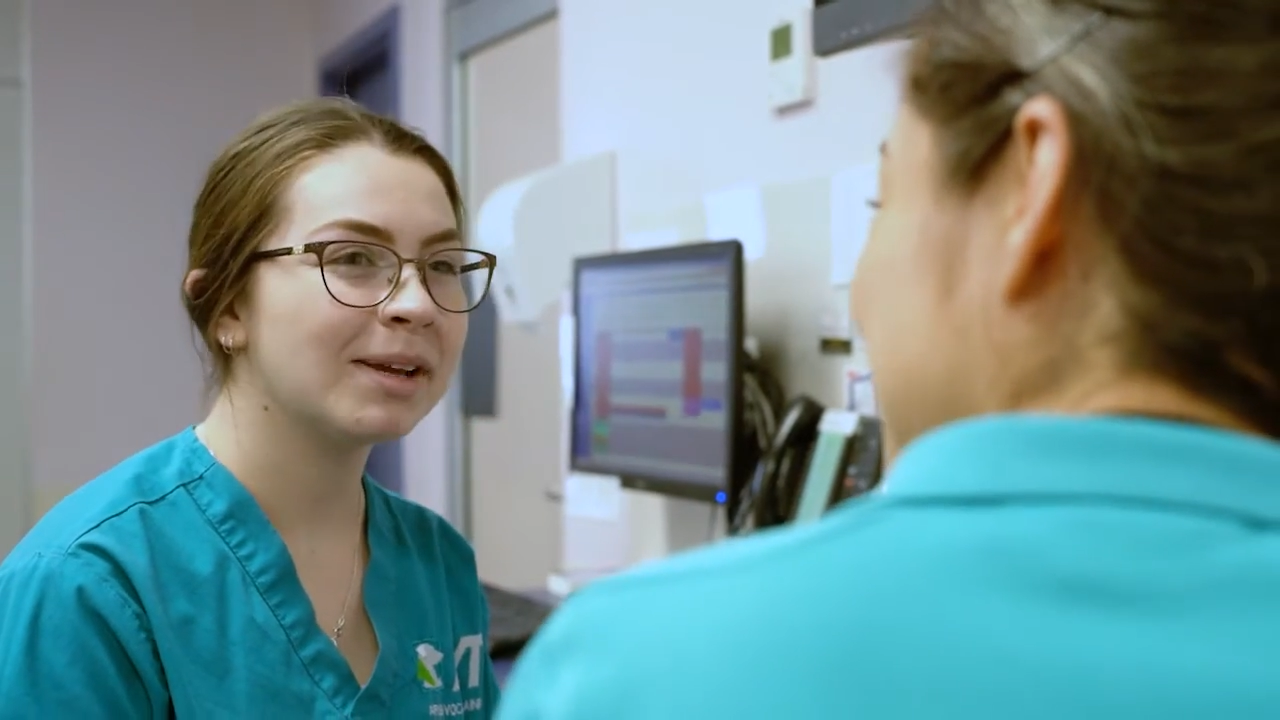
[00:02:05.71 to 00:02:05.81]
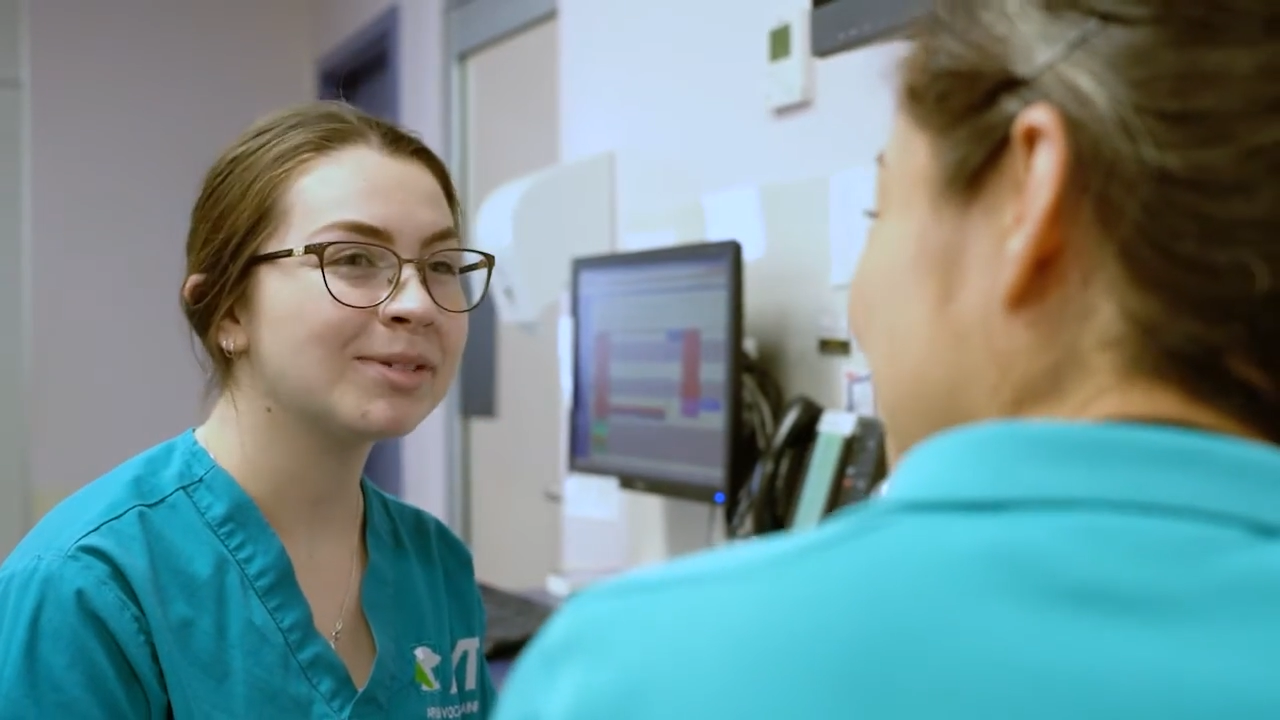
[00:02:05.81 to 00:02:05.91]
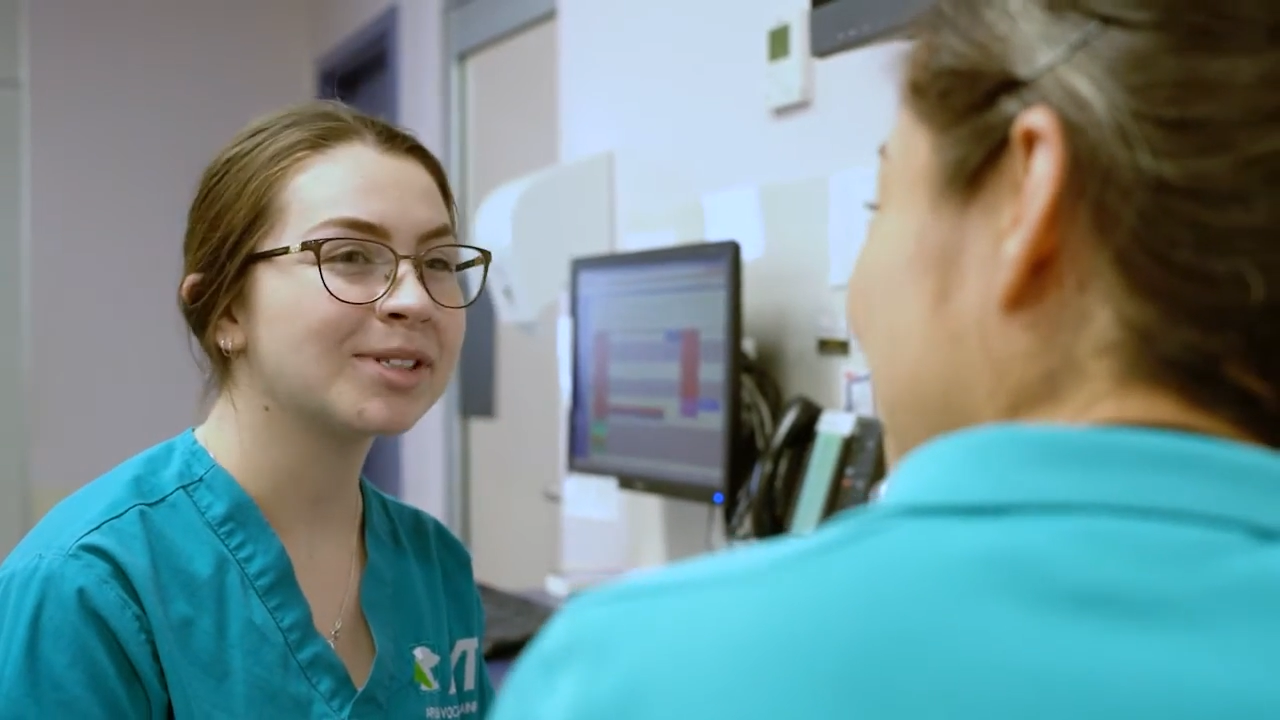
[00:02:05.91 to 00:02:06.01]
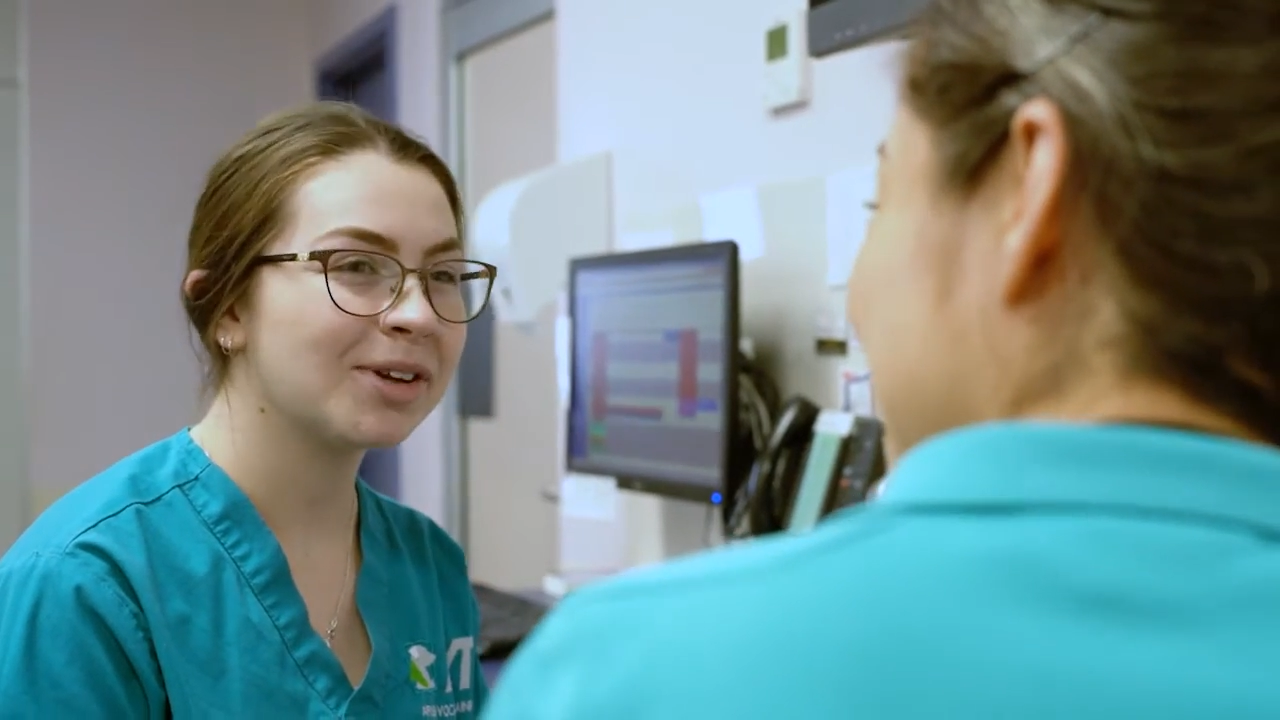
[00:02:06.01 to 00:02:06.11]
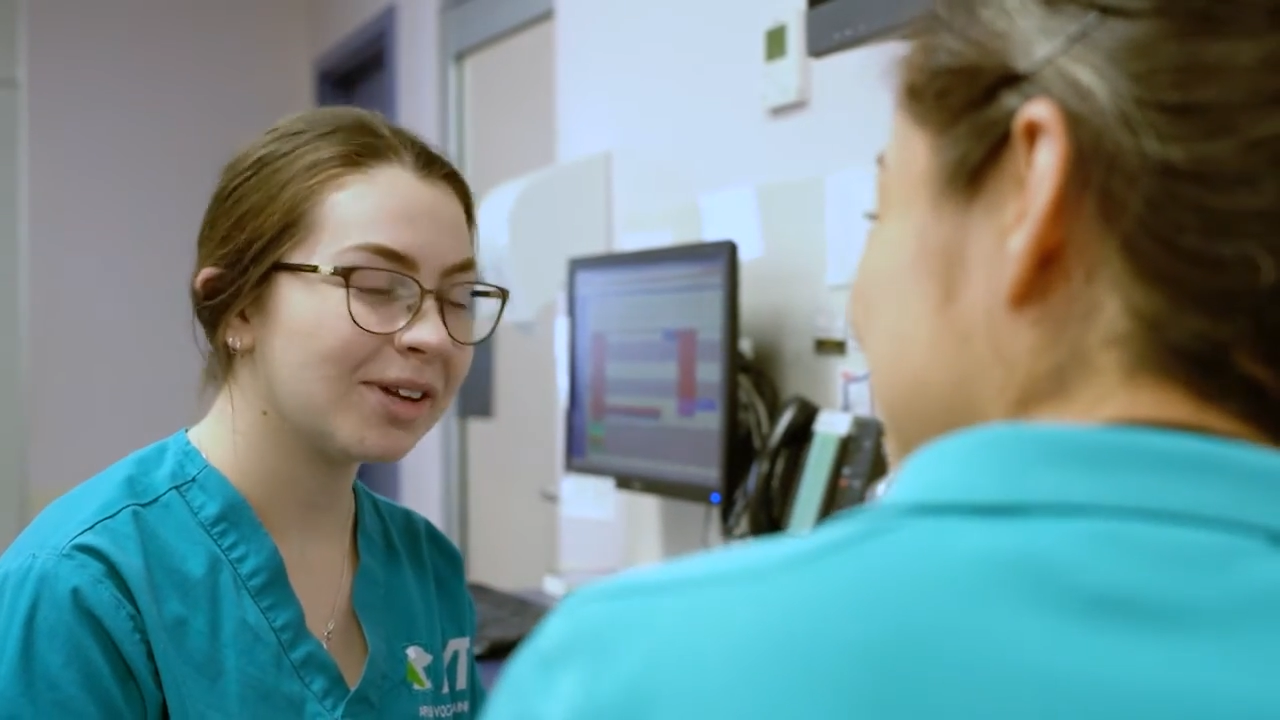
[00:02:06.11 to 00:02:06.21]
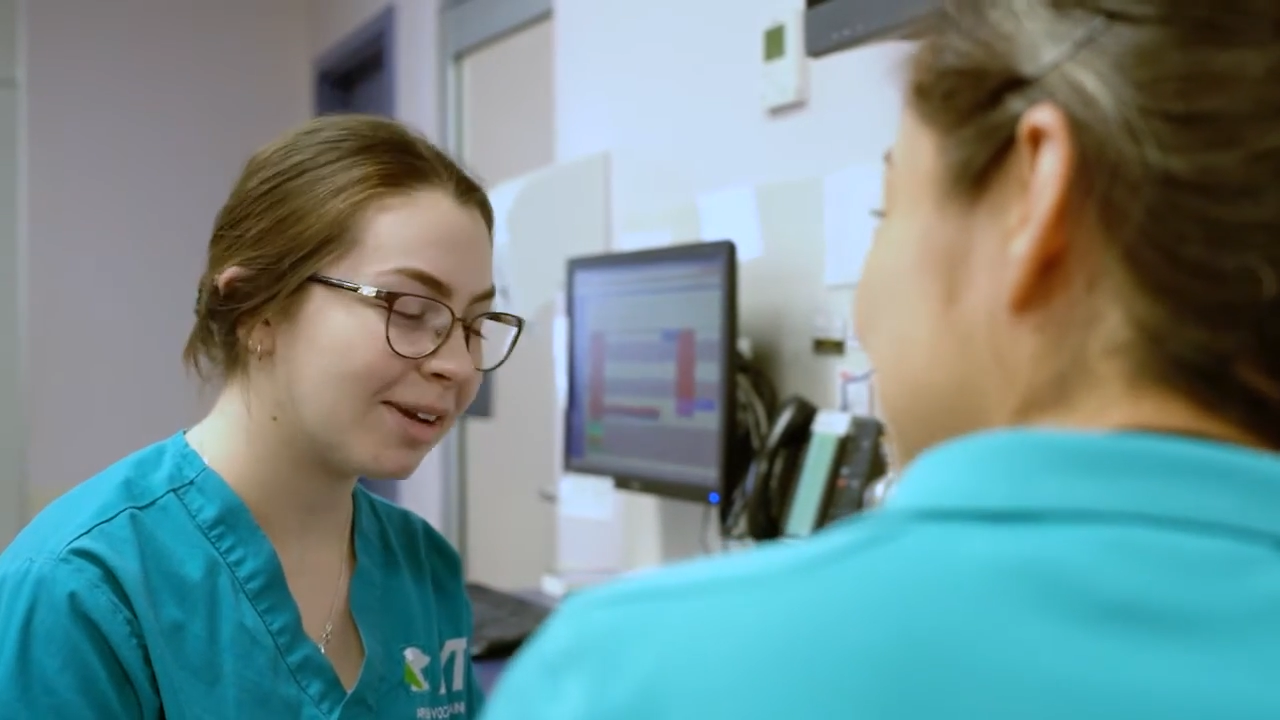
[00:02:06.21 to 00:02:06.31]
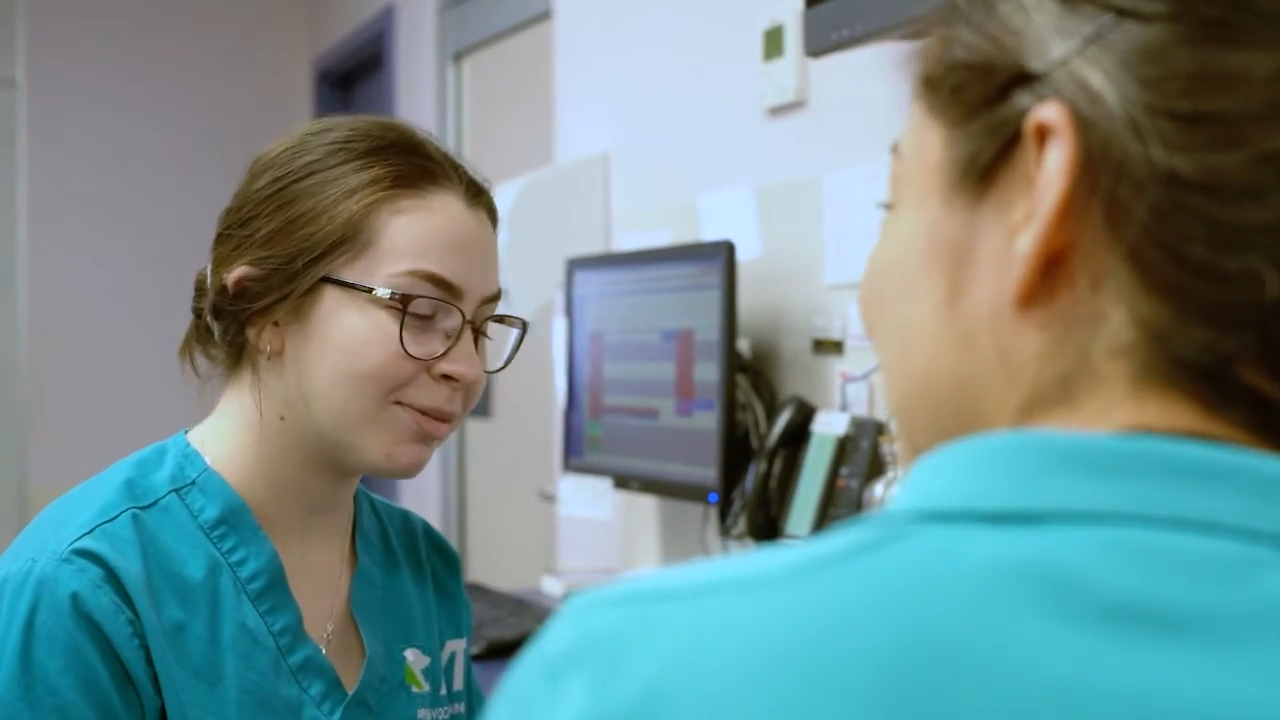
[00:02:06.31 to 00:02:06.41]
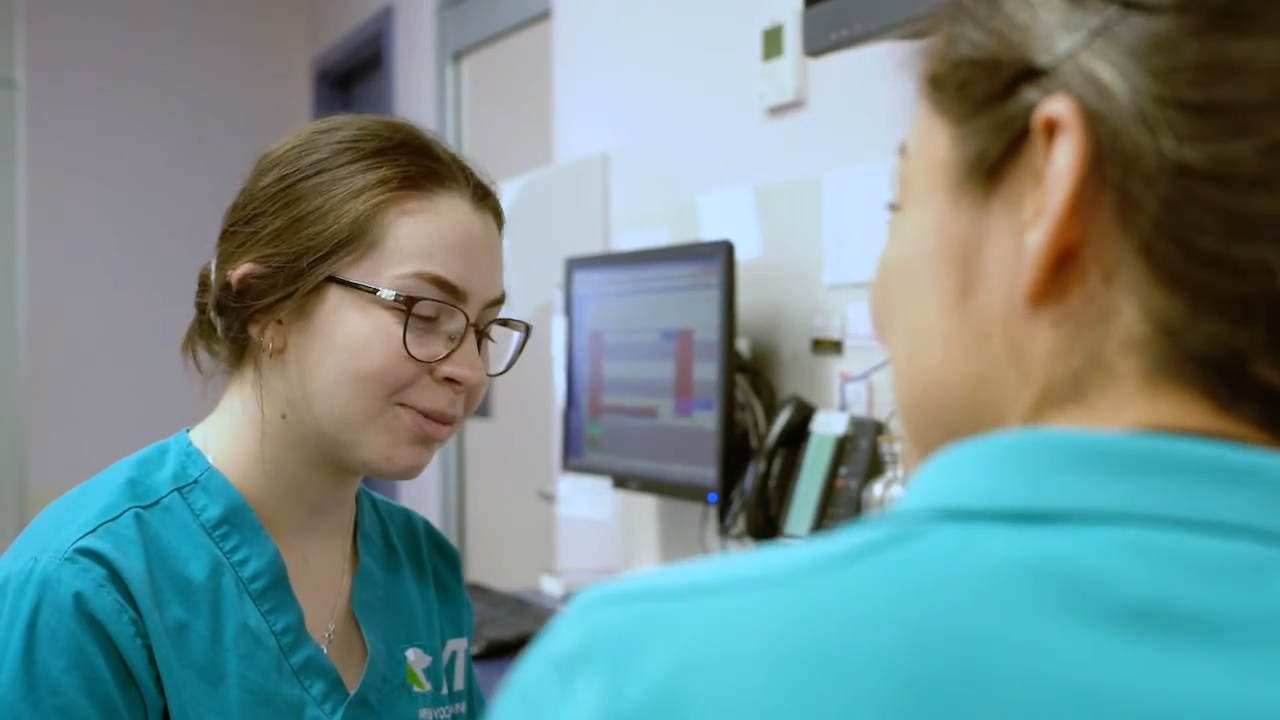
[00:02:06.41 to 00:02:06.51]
initiatives